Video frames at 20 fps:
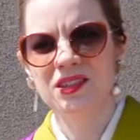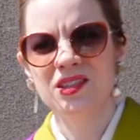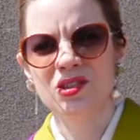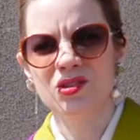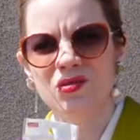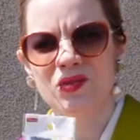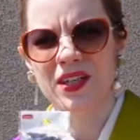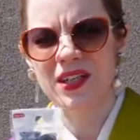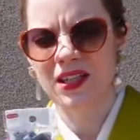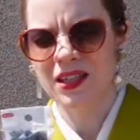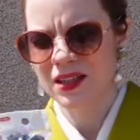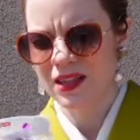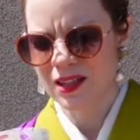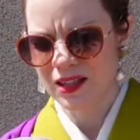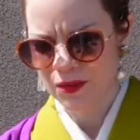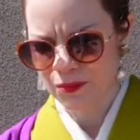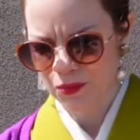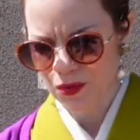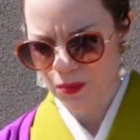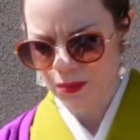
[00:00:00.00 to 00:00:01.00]
string
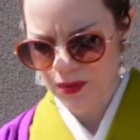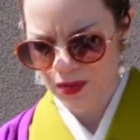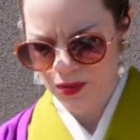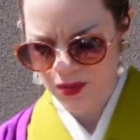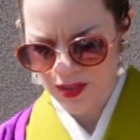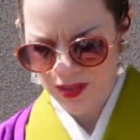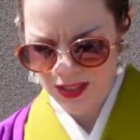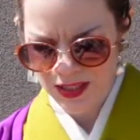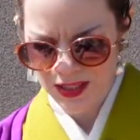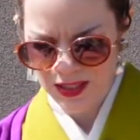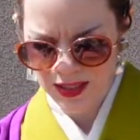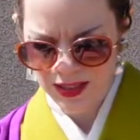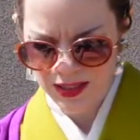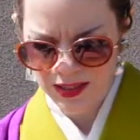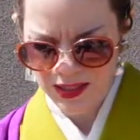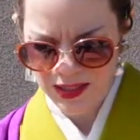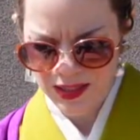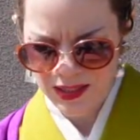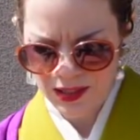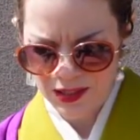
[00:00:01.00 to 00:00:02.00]
that I'm probably gonna
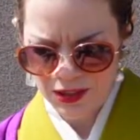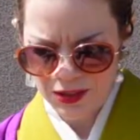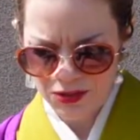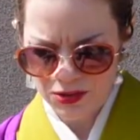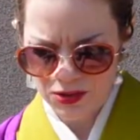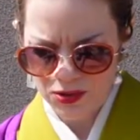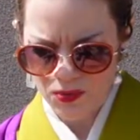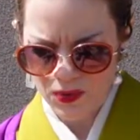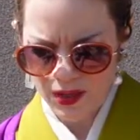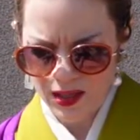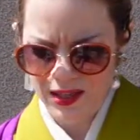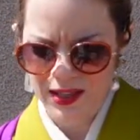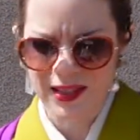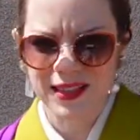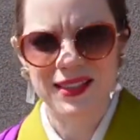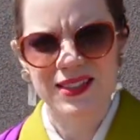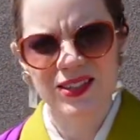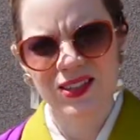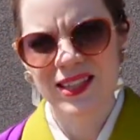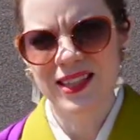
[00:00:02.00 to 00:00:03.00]
try.
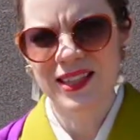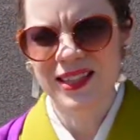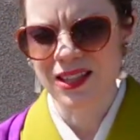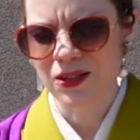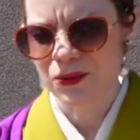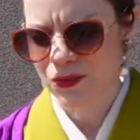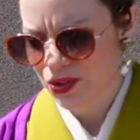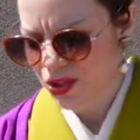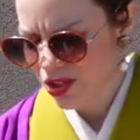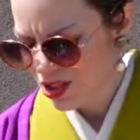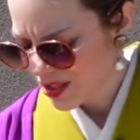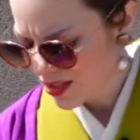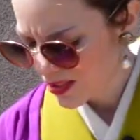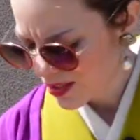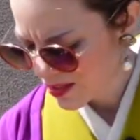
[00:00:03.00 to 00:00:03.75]
It's not hirauchi,